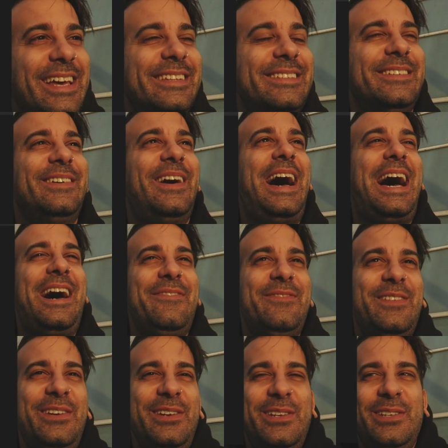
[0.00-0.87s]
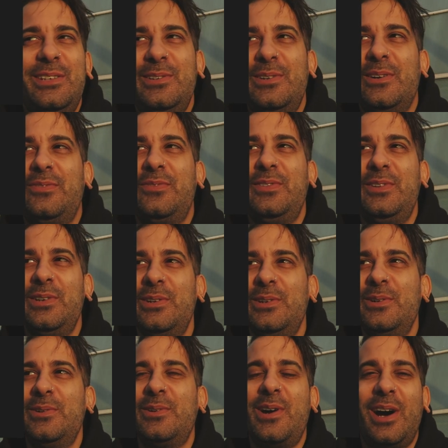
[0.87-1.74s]
So after you do a
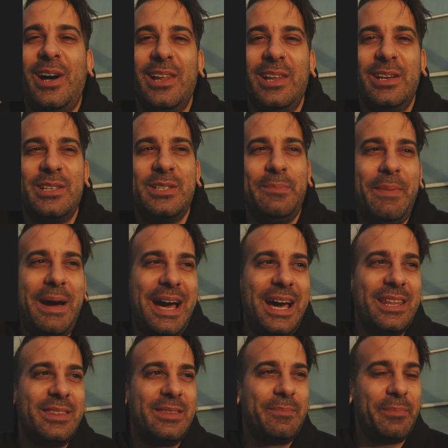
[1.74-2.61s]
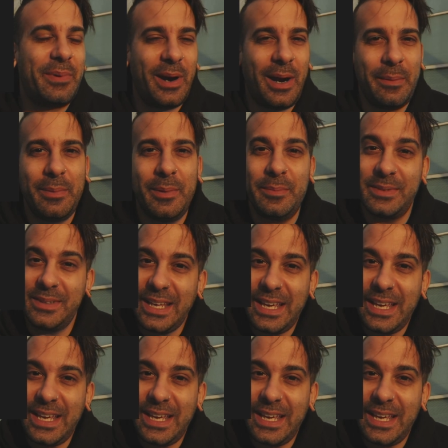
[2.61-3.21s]
few college math problems